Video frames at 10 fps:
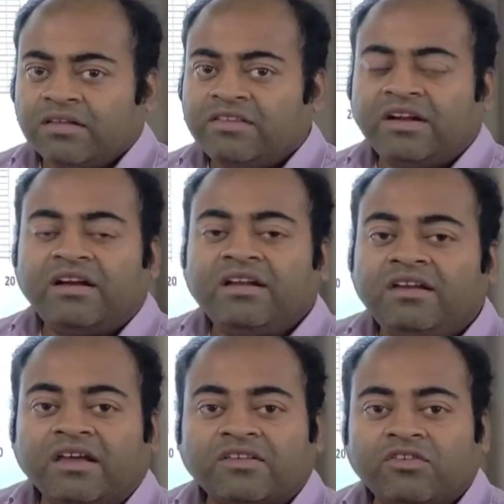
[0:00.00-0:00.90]
generally
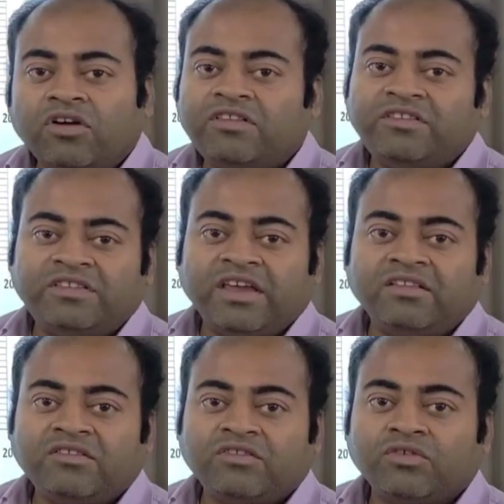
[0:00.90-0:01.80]
does not
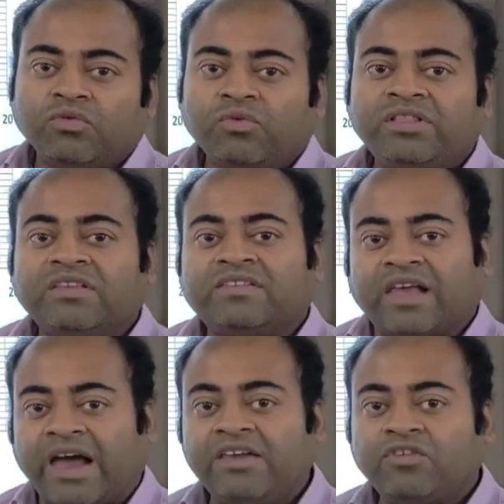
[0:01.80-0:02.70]
change with the
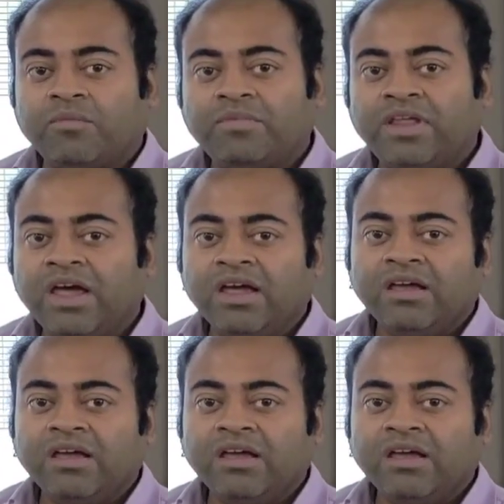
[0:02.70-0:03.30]
size of the